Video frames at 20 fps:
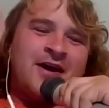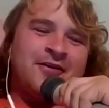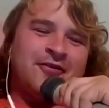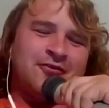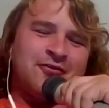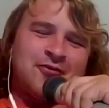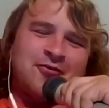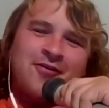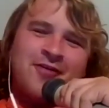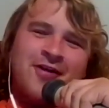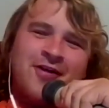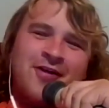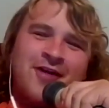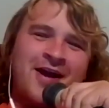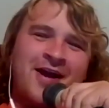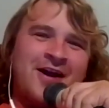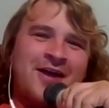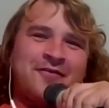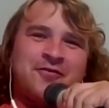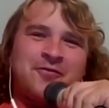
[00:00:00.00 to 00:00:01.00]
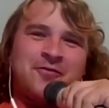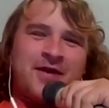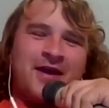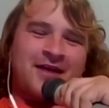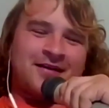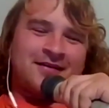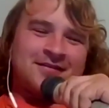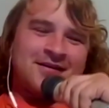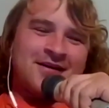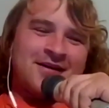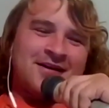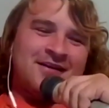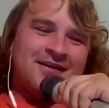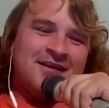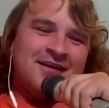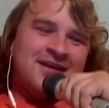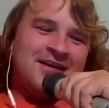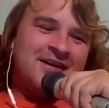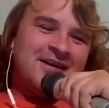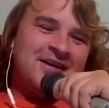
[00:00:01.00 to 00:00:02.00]
and right off the backside,
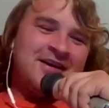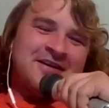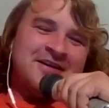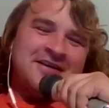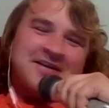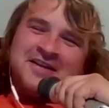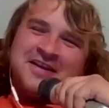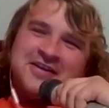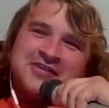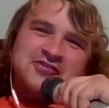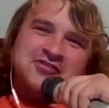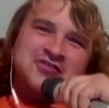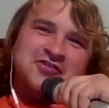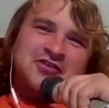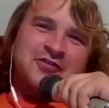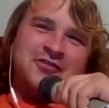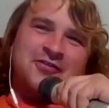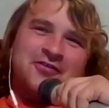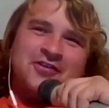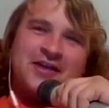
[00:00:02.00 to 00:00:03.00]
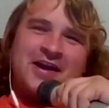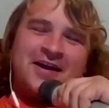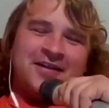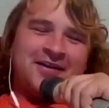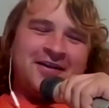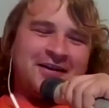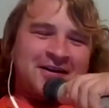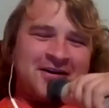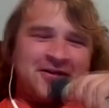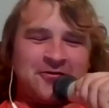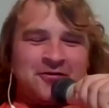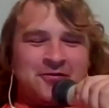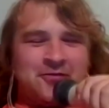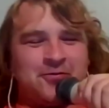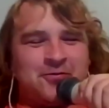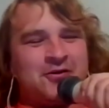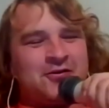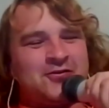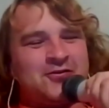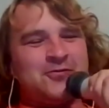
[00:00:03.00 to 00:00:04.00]
and the thing just goes sailing, and it was
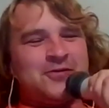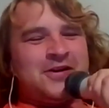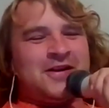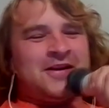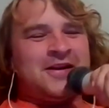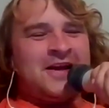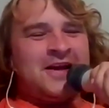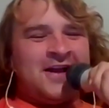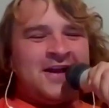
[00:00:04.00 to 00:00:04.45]
pretty sweet.